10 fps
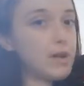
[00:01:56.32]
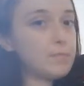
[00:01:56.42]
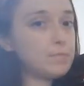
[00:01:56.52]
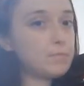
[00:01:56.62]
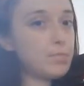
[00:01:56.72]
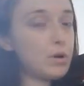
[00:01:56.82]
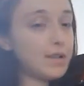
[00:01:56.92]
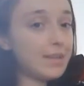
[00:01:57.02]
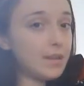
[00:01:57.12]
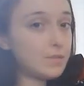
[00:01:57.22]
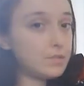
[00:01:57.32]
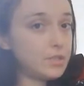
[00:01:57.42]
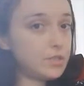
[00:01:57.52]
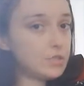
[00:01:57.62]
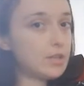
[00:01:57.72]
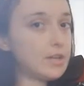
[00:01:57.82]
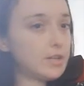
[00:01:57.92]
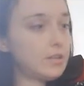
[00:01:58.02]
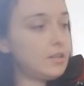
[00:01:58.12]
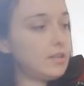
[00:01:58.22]
I'm putting it on the D
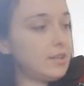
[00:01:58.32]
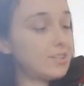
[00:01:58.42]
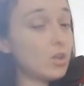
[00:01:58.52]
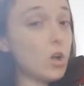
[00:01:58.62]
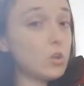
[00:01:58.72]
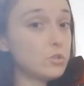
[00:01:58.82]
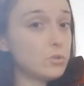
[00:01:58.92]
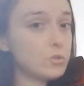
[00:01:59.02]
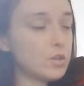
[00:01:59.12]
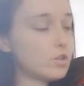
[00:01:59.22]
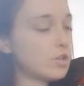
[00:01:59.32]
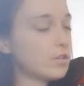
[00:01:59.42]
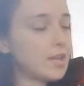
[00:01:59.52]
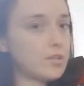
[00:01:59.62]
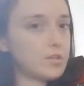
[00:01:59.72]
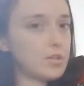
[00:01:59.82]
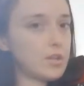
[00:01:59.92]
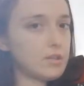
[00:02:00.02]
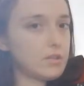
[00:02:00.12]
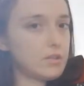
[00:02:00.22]
string, it's also touching the A
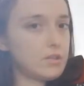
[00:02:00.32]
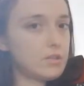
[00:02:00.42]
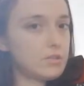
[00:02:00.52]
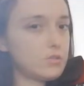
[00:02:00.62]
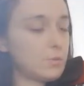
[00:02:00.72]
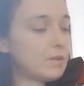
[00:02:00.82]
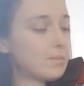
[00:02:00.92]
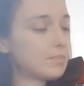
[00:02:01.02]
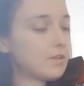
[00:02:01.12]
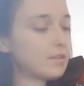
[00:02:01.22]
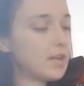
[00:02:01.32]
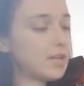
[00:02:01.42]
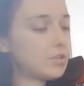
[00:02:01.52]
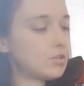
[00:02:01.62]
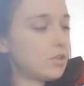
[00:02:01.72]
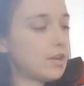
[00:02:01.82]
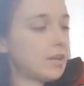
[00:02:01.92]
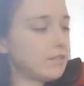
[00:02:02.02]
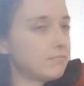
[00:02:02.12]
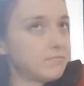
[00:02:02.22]
string. So when I pluck the A
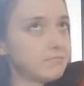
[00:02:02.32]
string,